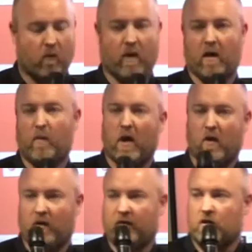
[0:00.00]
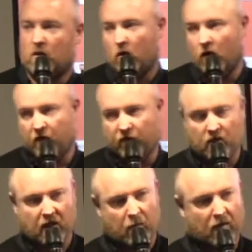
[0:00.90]
where power of digital loyalty
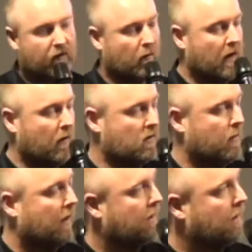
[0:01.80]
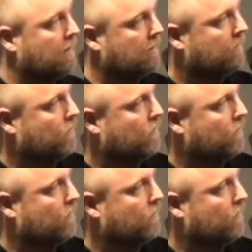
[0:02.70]
first came in for me was back in